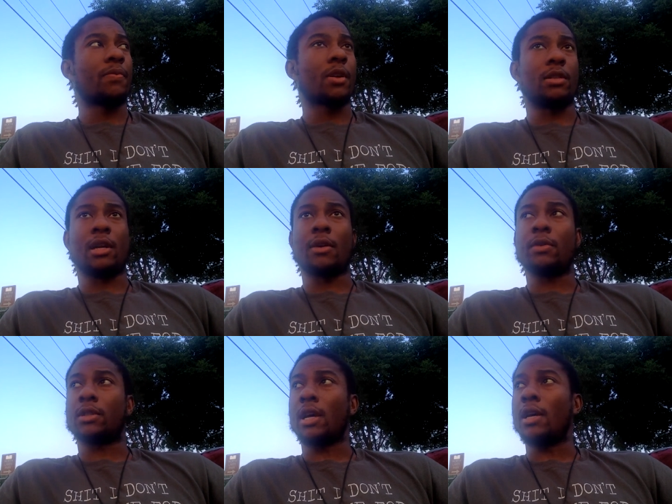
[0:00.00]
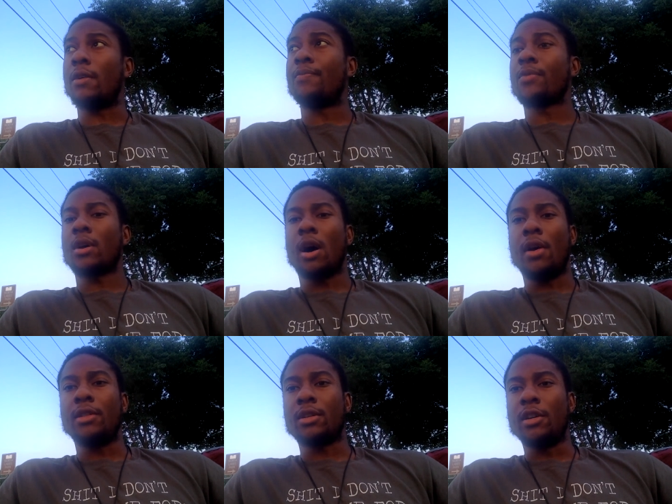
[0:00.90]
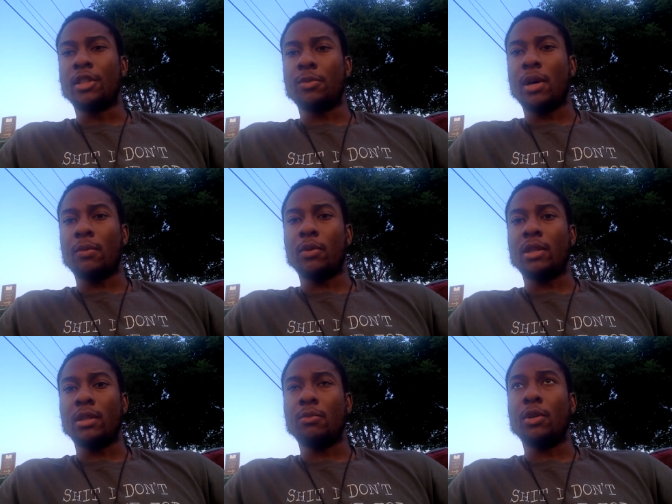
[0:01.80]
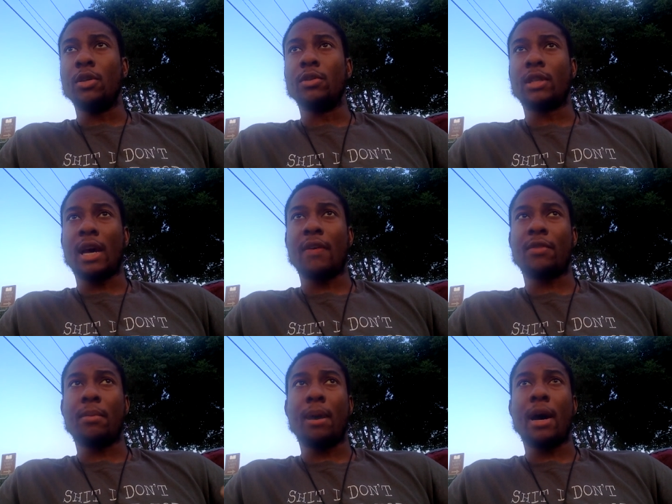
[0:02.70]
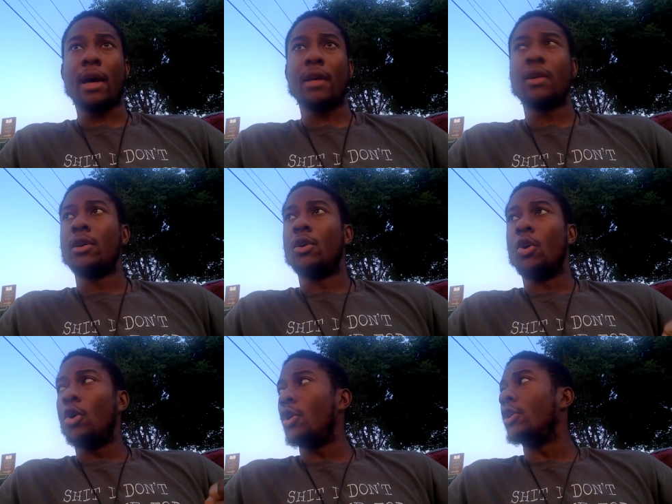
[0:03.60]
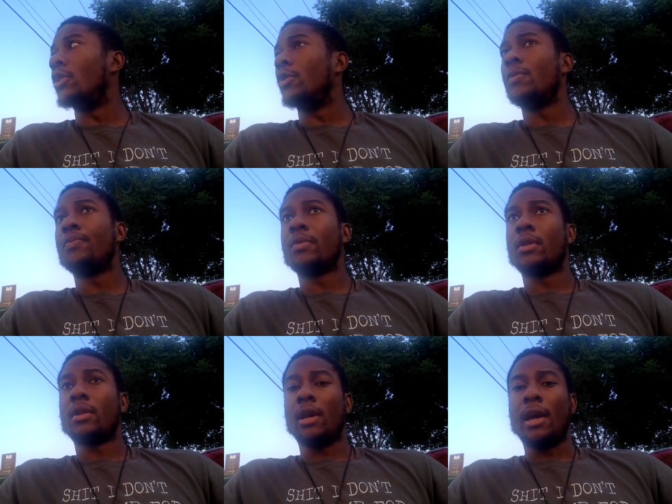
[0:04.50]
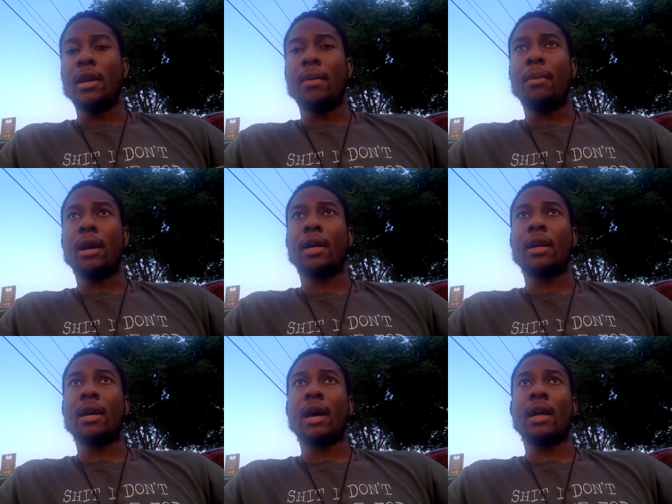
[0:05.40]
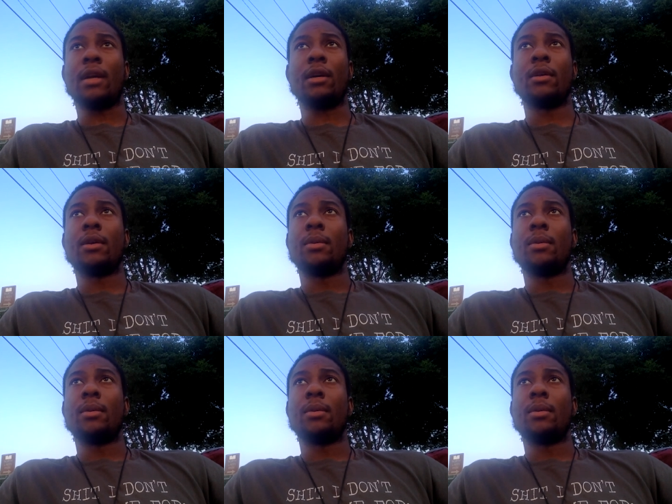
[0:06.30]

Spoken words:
Because like we say, all these countries we used to have to buy oil in the American dollar.